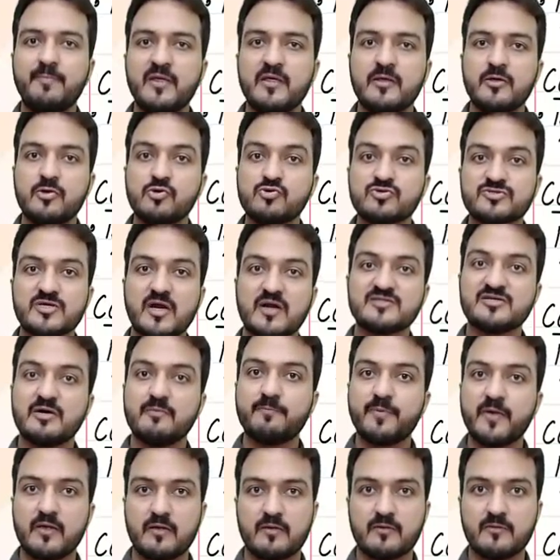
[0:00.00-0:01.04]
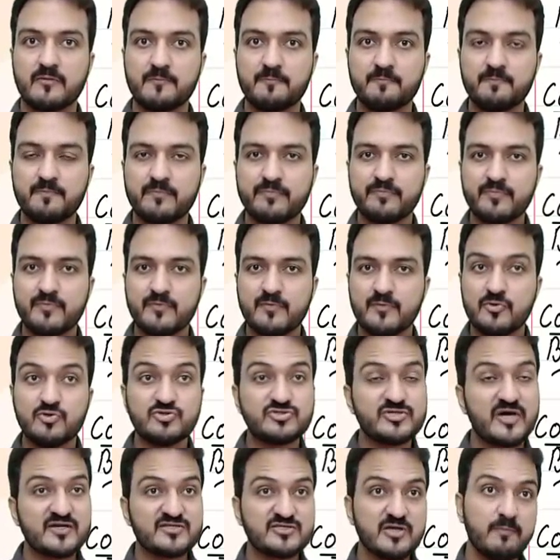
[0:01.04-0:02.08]
You start jumping.
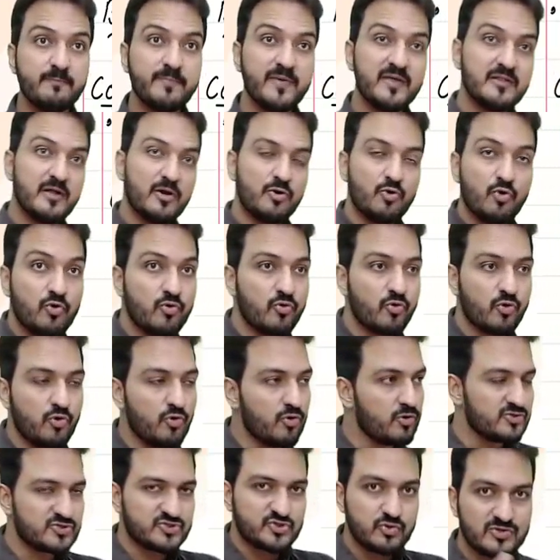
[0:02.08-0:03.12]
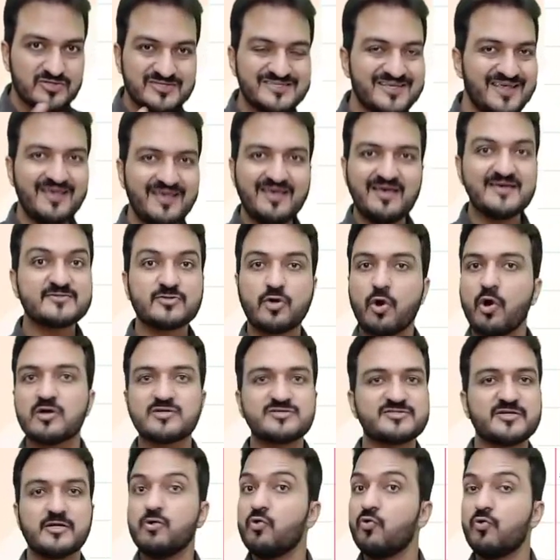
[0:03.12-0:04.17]
That, oh good, so C is
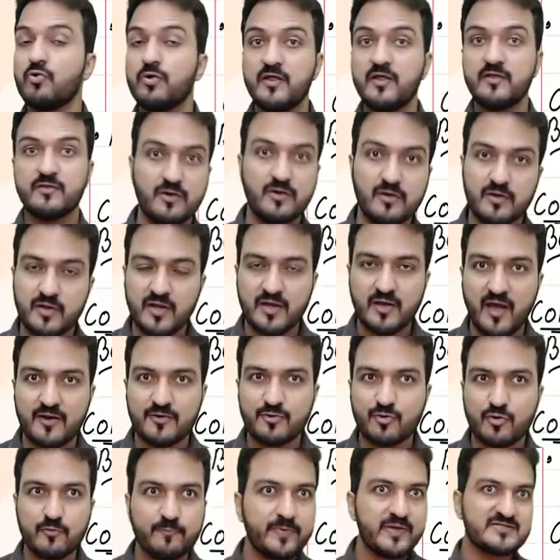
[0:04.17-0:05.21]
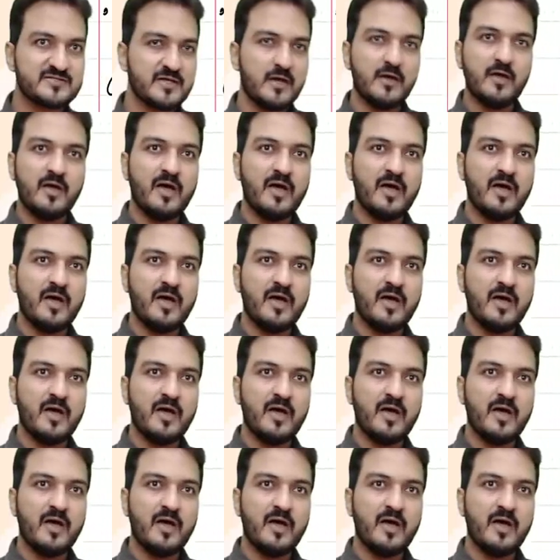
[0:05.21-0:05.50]
costing only 38 rupees,